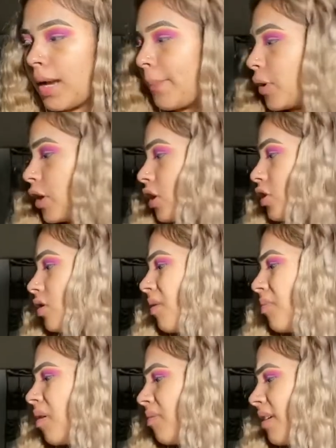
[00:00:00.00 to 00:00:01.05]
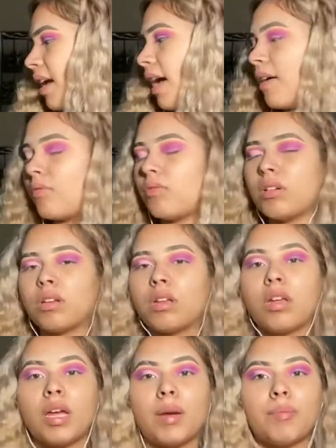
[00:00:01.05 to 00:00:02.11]
I'm pretty sure I probably have one,
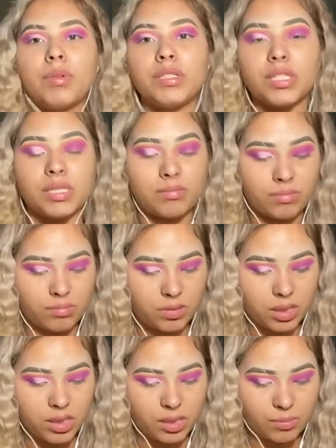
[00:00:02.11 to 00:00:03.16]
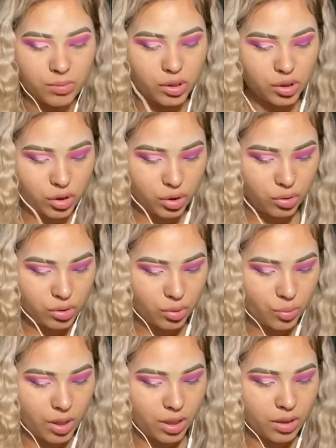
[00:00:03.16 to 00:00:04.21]
but just because I'm just gonna use a
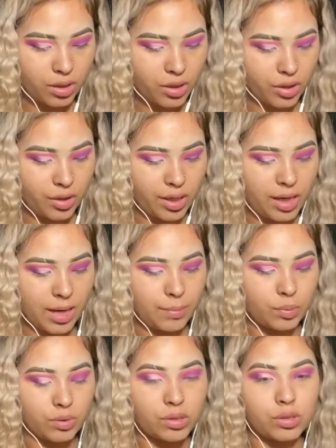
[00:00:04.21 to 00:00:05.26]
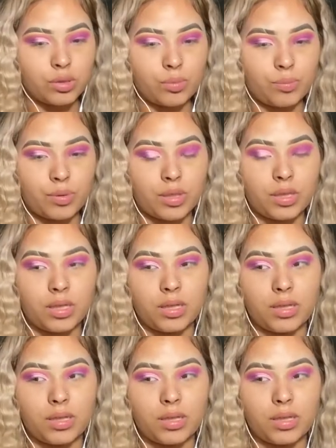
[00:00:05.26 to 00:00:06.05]
regular green, I'm going to put